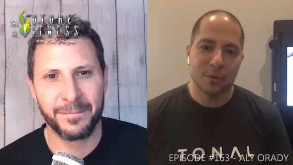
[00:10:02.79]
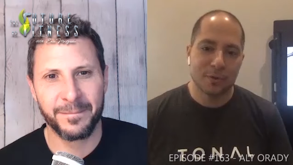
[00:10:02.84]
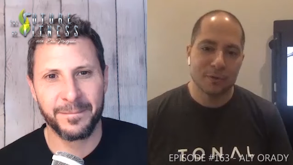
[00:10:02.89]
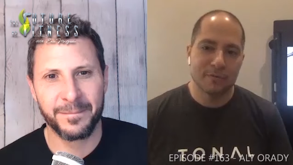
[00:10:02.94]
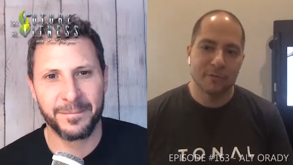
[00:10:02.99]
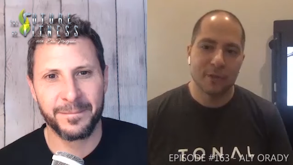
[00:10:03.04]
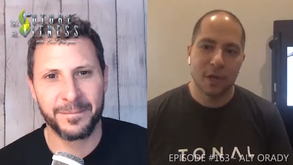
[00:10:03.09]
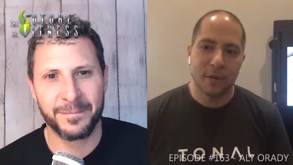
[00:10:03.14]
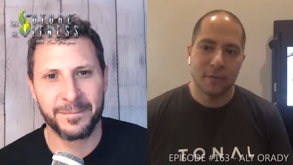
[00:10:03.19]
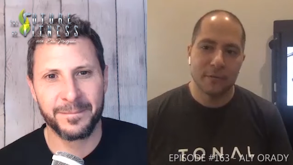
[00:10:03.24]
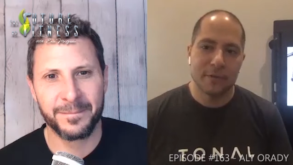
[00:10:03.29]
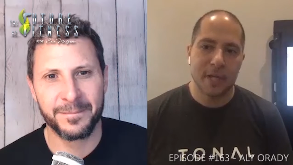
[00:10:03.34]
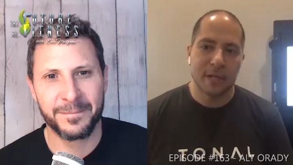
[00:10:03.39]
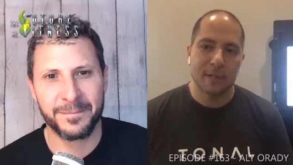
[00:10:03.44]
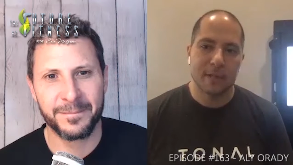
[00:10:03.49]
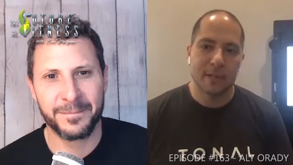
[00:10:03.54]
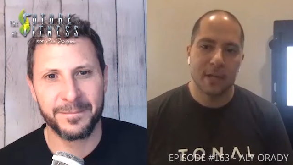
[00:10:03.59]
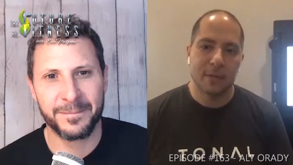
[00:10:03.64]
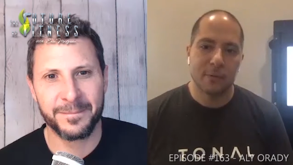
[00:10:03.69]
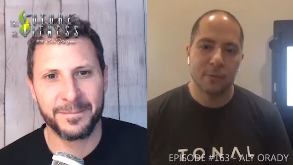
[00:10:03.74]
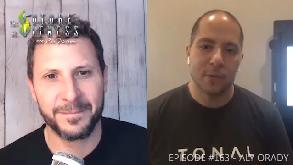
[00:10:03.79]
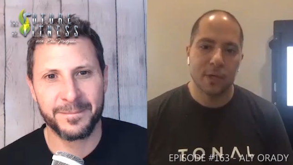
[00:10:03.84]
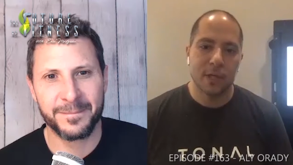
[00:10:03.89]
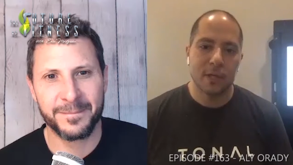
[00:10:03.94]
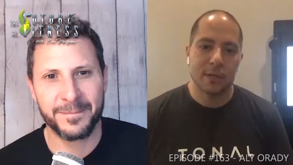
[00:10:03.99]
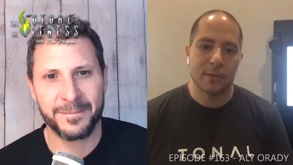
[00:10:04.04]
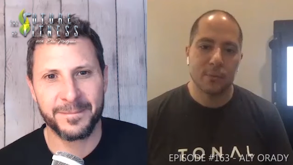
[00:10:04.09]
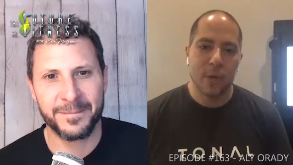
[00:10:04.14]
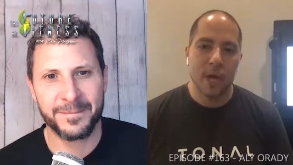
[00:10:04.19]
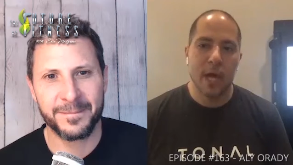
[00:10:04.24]
Speaker 1: this world evolves and and
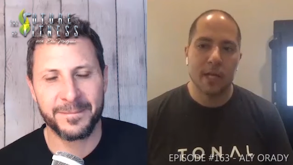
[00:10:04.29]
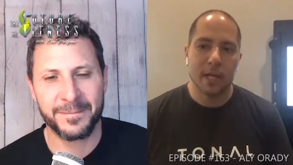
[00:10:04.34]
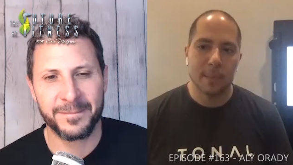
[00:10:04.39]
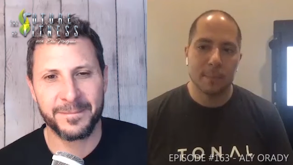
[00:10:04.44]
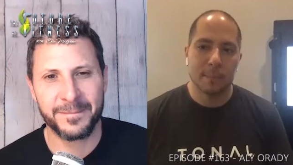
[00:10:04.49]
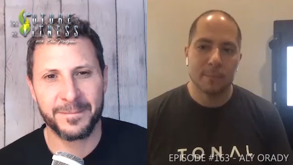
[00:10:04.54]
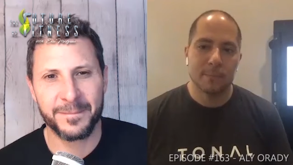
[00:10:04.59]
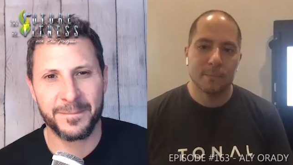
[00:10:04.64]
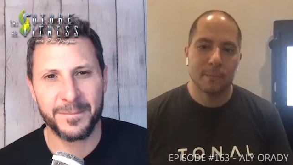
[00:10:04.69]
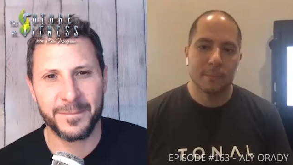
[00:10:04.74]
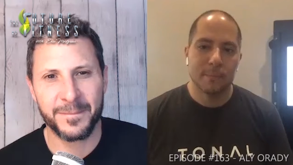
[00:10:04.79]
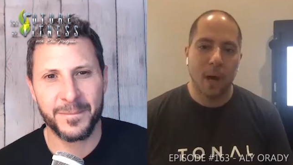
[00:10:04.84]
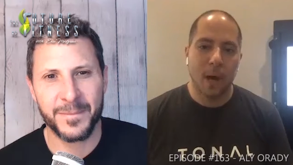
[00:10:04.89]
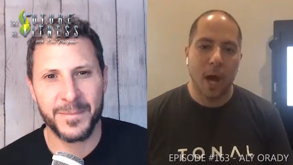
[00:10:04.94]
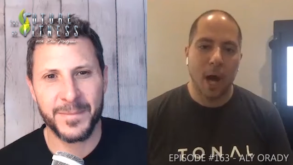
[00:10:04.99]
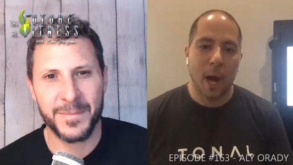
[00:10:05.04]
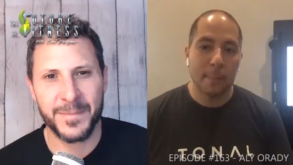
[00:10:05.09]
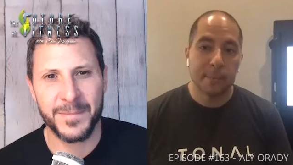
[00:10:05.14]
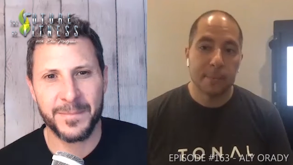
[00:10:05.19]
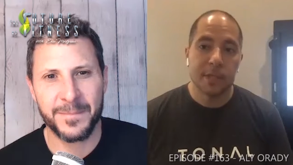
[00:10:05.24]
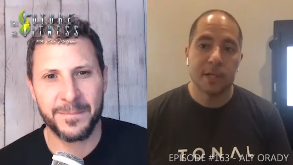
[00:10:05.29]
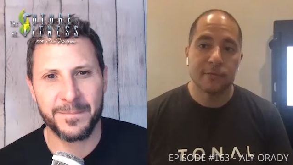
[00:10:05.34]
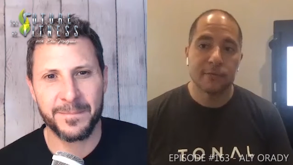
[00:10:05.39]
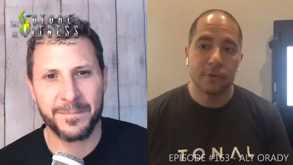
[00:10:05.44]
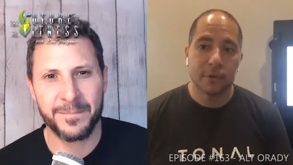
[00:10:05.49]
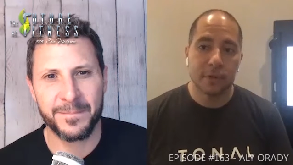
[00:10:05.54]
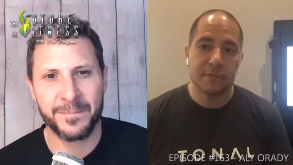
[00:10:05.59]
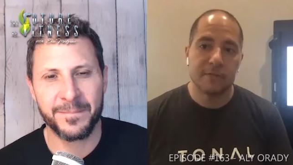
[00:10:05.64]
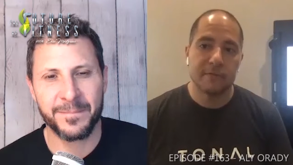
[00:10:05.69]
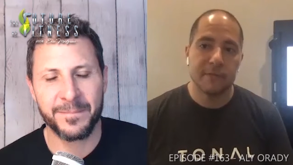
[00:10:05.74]
we we end up
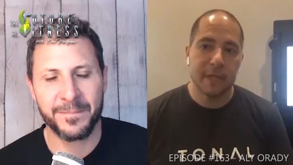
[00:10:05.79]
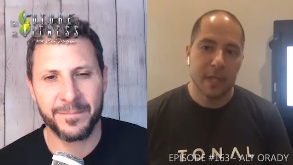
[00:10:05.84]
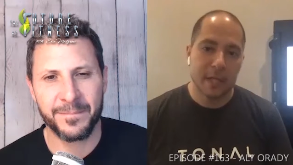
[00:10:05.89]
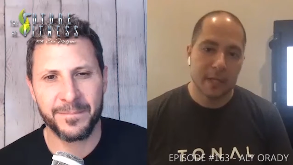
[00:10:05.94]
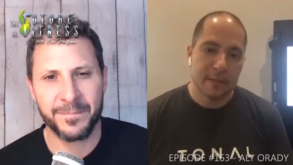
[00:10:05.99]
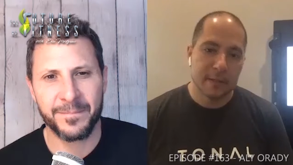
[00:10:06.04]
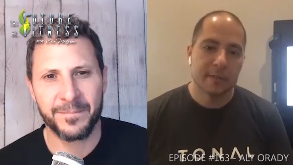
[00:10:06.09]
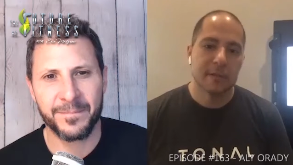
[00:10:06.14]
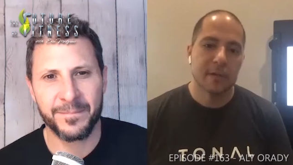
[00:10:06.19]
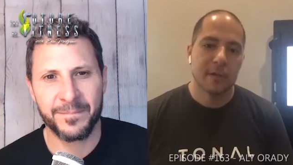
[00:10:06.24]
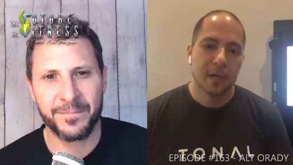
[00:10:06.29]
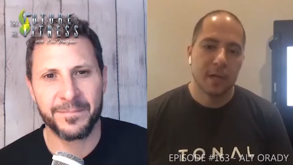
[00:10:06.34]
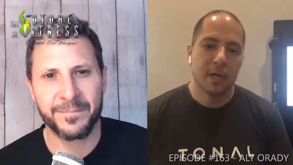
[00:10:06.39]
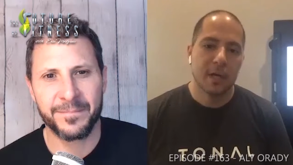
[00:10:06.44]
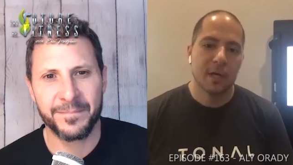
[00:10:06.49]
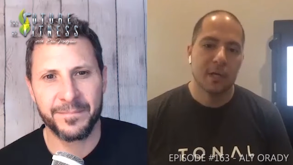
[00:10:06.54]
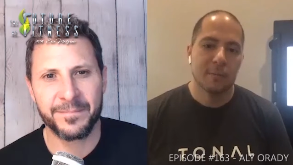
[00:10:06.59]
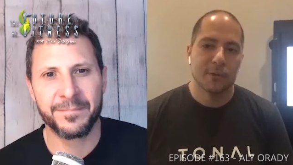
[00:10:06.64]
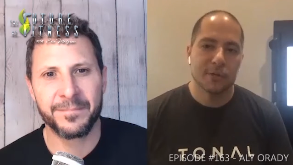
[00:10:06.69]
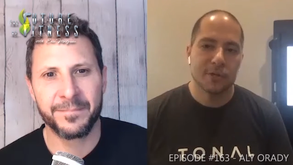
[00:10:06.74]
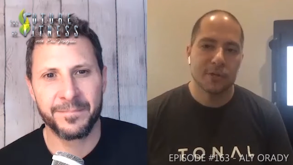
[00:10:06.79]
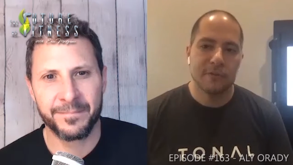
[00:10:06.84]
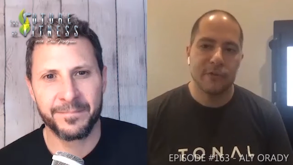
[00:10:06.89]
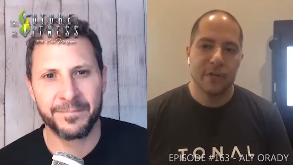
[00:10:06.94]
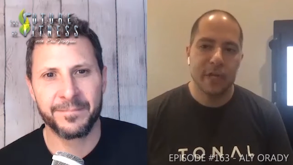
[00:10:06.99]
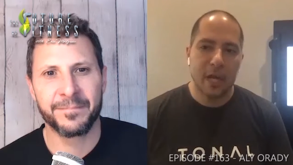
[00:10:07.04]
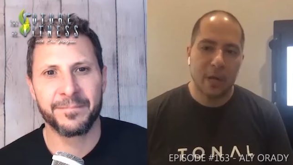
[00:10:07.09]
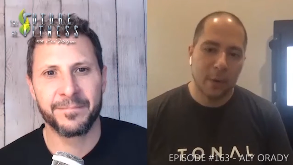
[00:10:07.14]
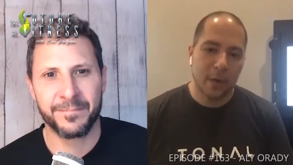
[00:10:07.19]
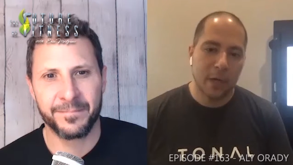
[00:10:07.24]
opting for convenience, most
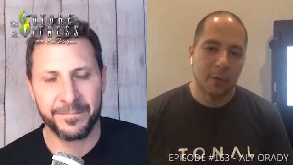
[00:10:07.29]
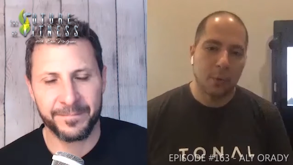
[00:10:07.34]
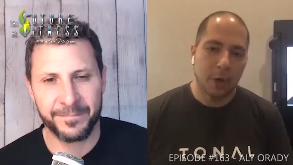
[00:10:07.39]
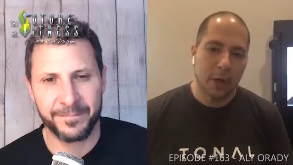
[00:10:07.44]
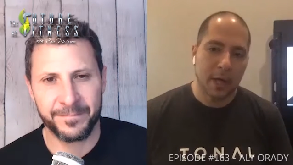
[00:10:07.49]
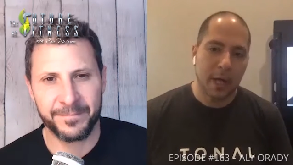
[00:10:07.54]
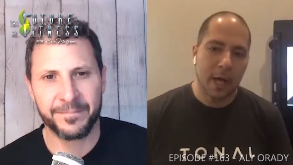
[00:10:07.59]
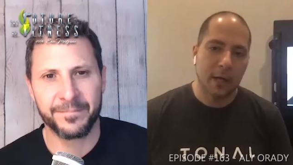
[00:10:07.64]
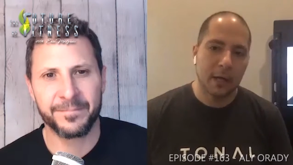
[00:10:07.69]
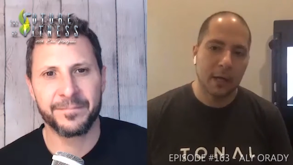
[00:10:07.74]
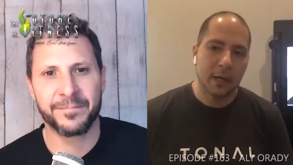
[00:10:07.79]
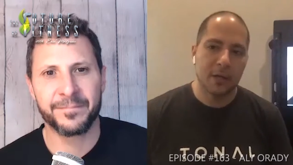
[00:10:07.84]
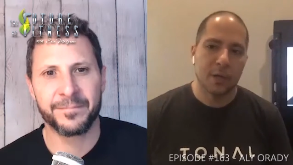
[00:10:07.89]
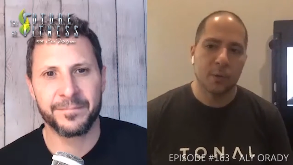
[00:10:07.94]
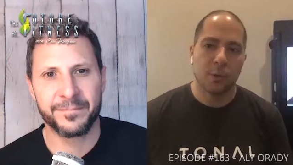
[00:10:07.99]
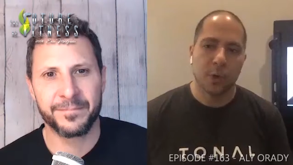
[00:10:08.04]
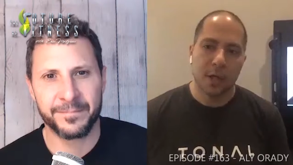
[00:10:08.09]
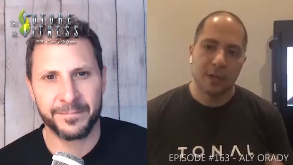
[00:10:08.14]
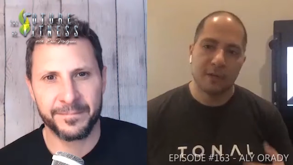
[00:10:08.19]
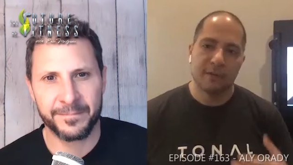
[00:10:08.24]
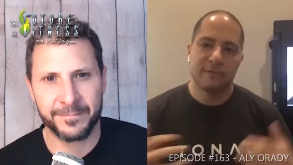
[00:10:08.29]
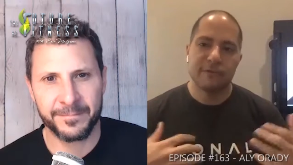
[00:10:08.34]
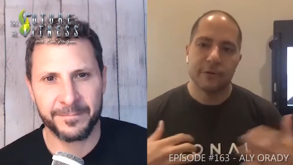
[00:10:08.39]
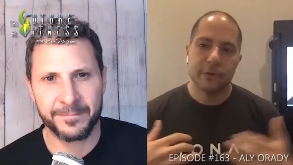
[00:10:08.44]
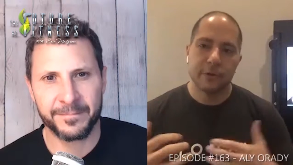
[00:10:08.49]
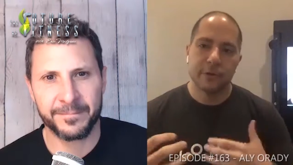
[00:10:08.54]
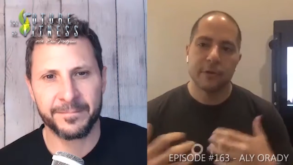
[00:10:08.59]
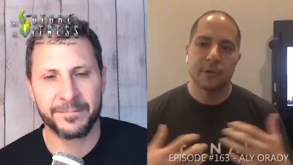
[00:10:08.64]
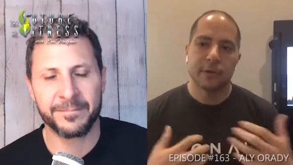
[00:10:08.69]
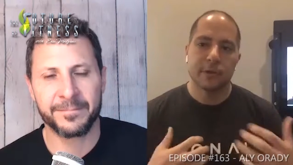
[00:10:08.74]
convenient way to work out. I think we're going to
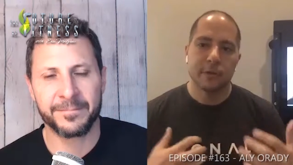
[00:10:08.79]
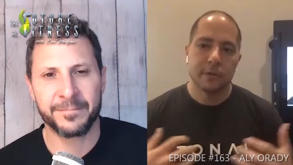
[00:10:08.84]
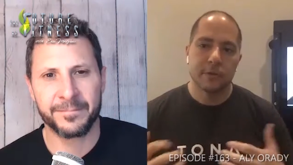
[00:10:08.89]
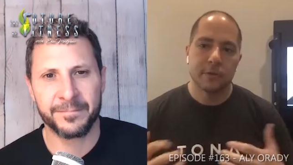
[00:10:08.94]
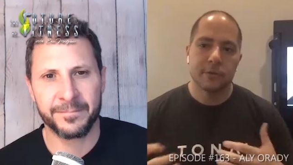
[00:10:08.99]
fill